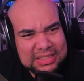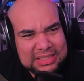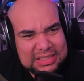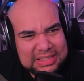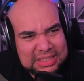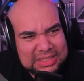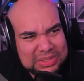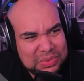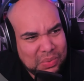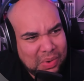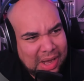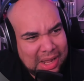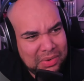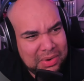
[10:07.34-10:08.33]
She
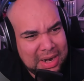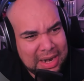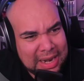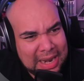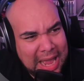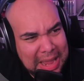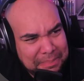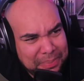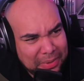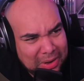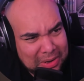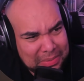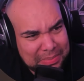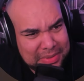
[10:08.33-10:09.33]
swallowed a light
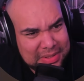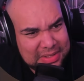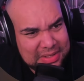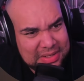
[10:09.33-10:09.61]
bulb.